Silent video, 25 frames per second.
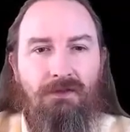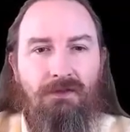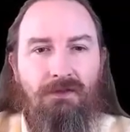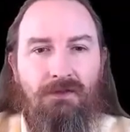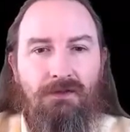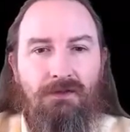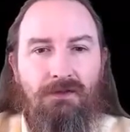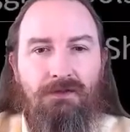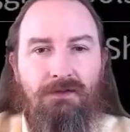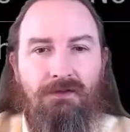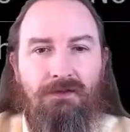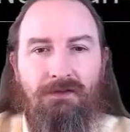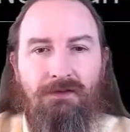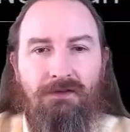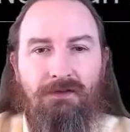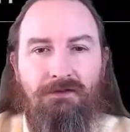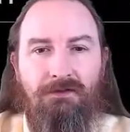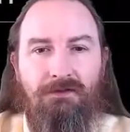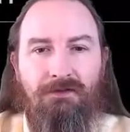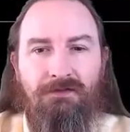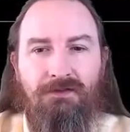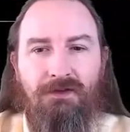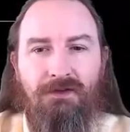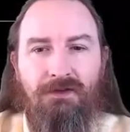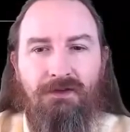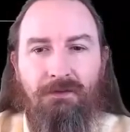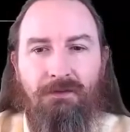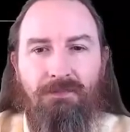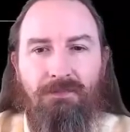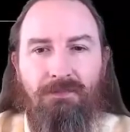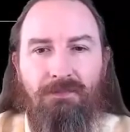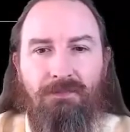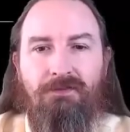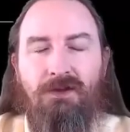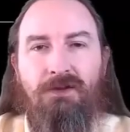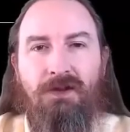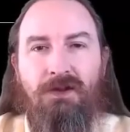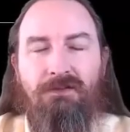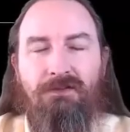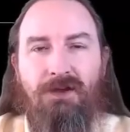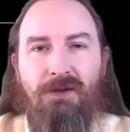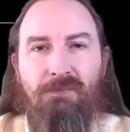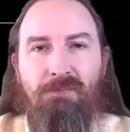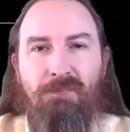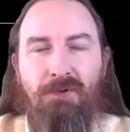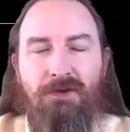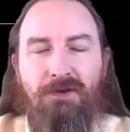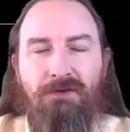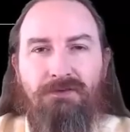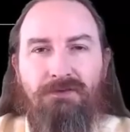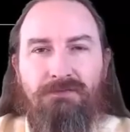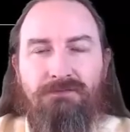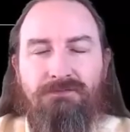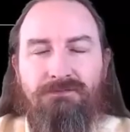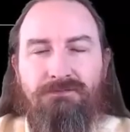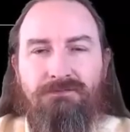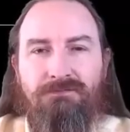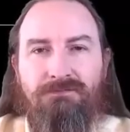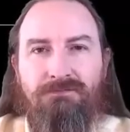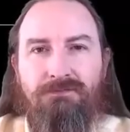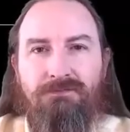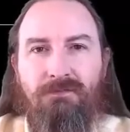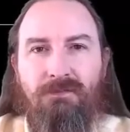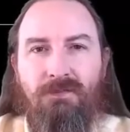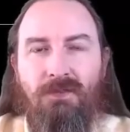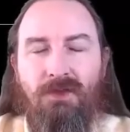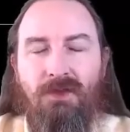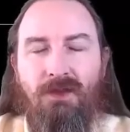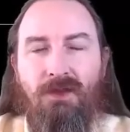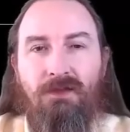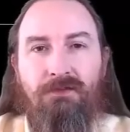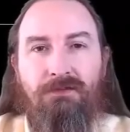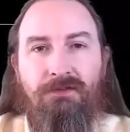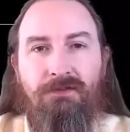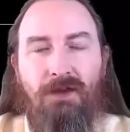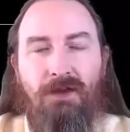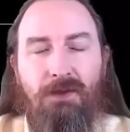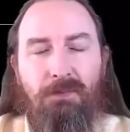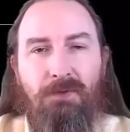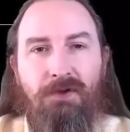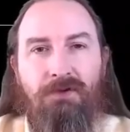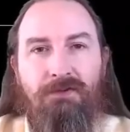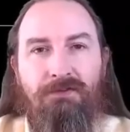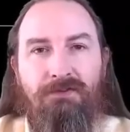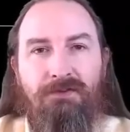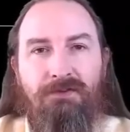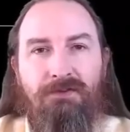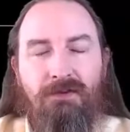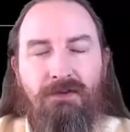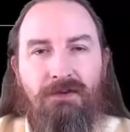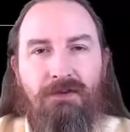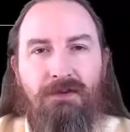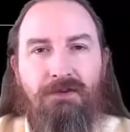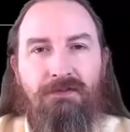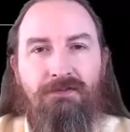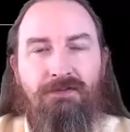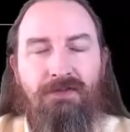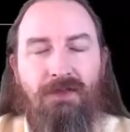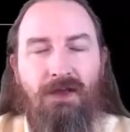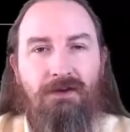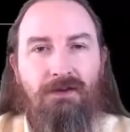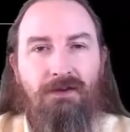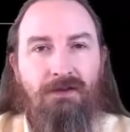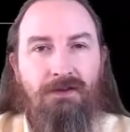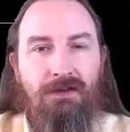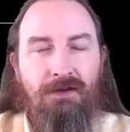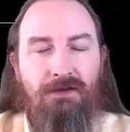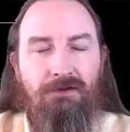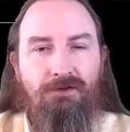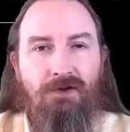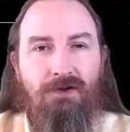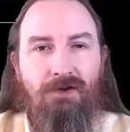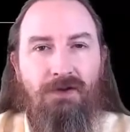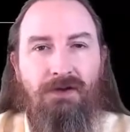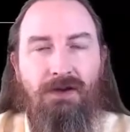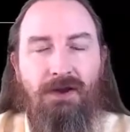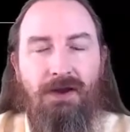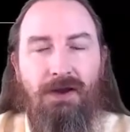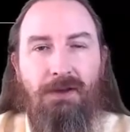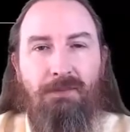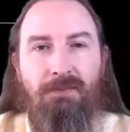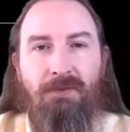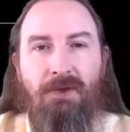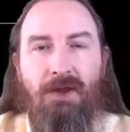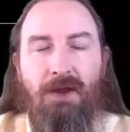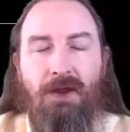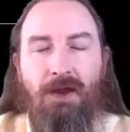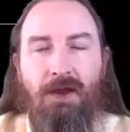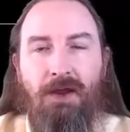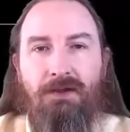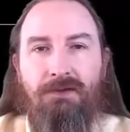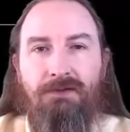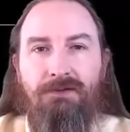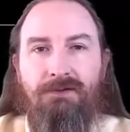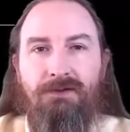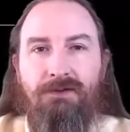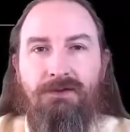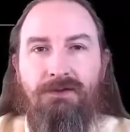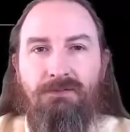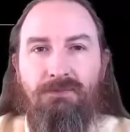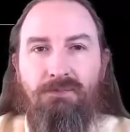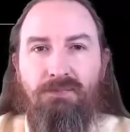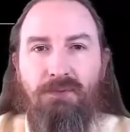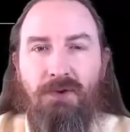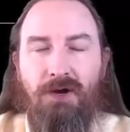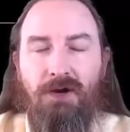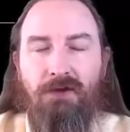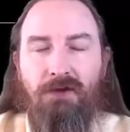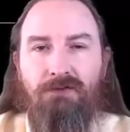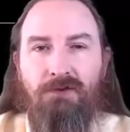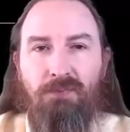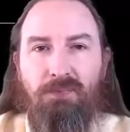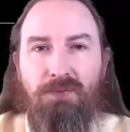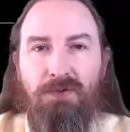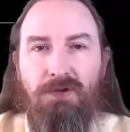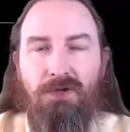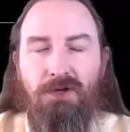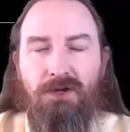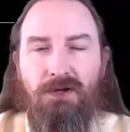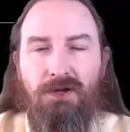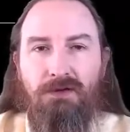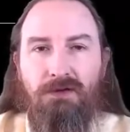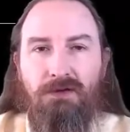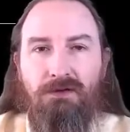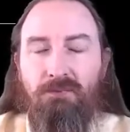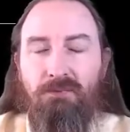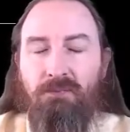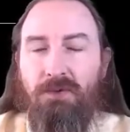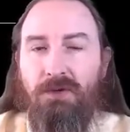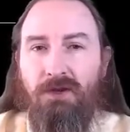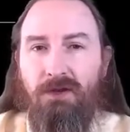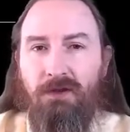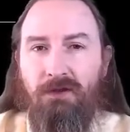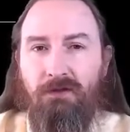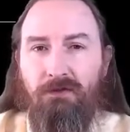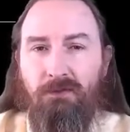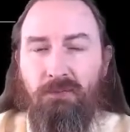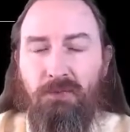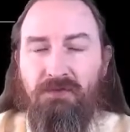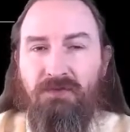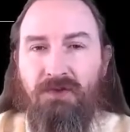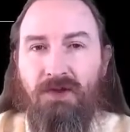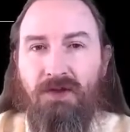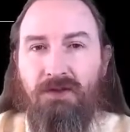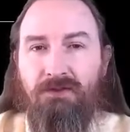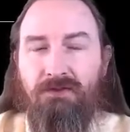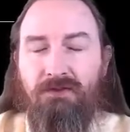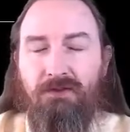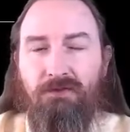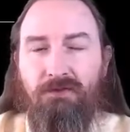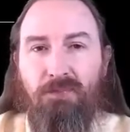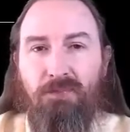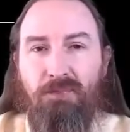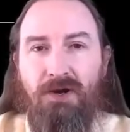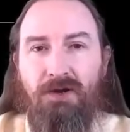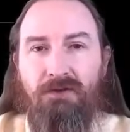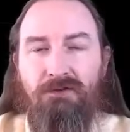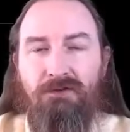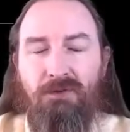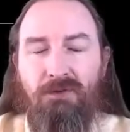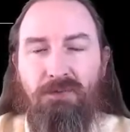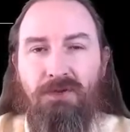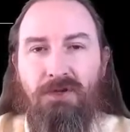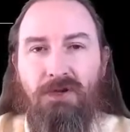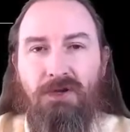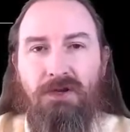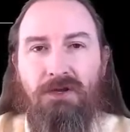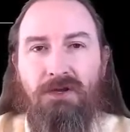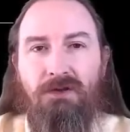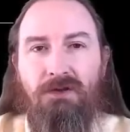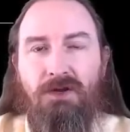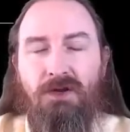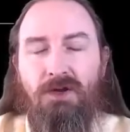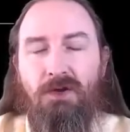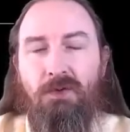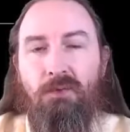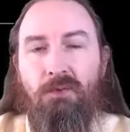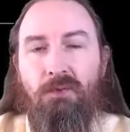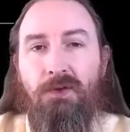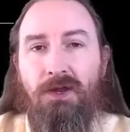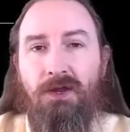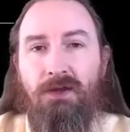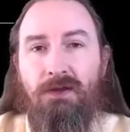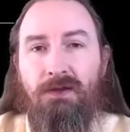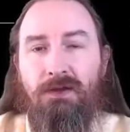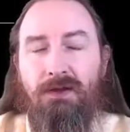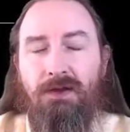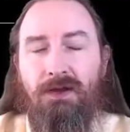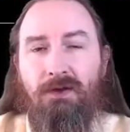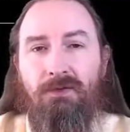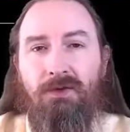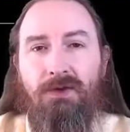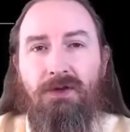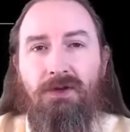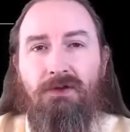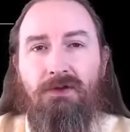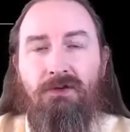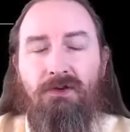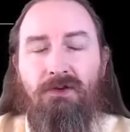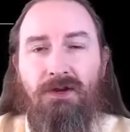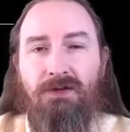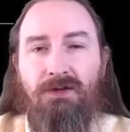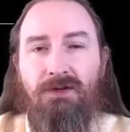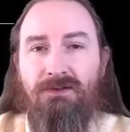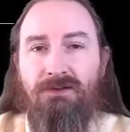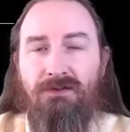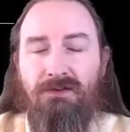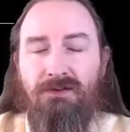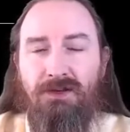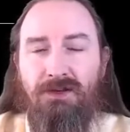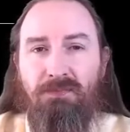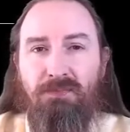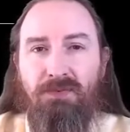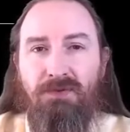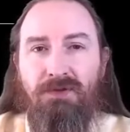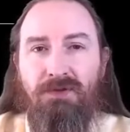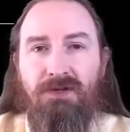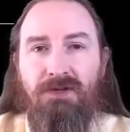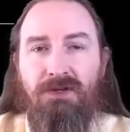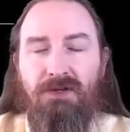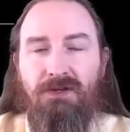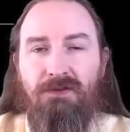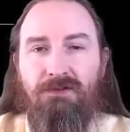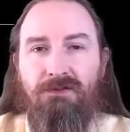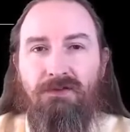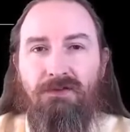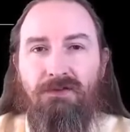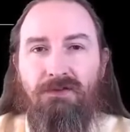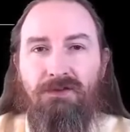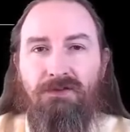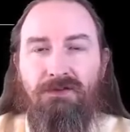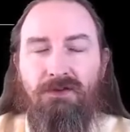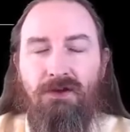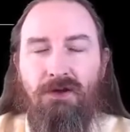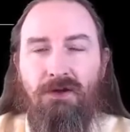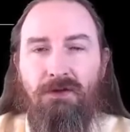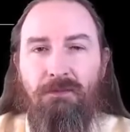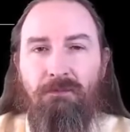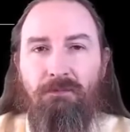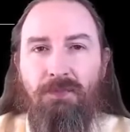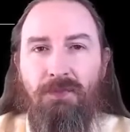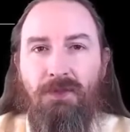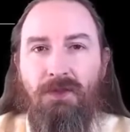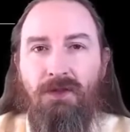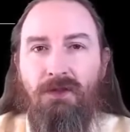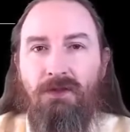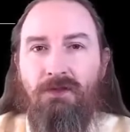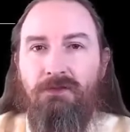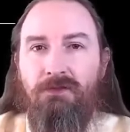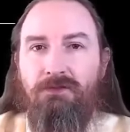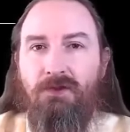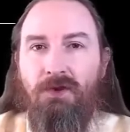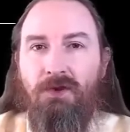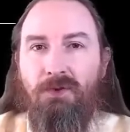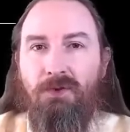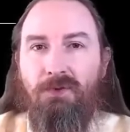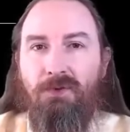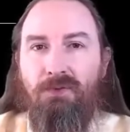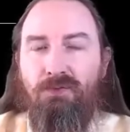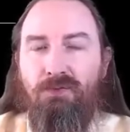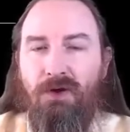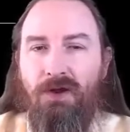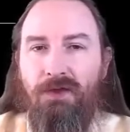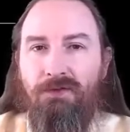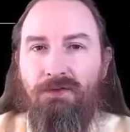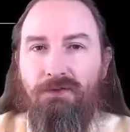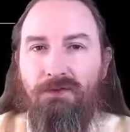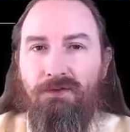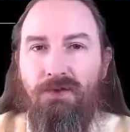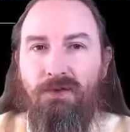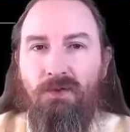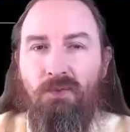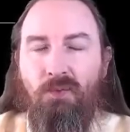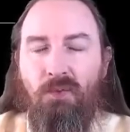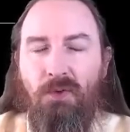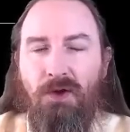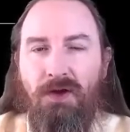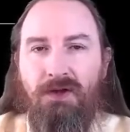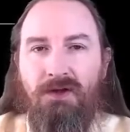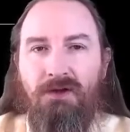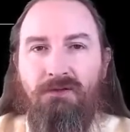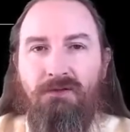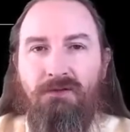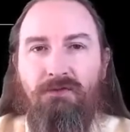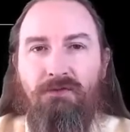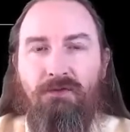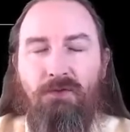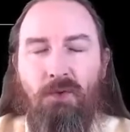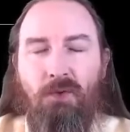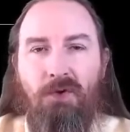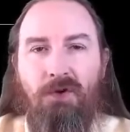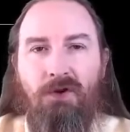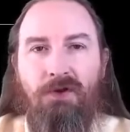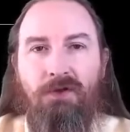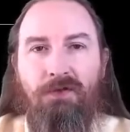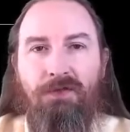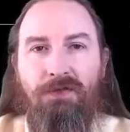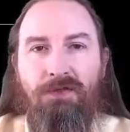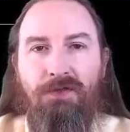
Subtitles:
Next up, let's take a look at Cypress. Cypress is that Electron app and browser plugin. Because we've got this browser plugin, we can now integrate deeply into the DOM. So rather than waiting for a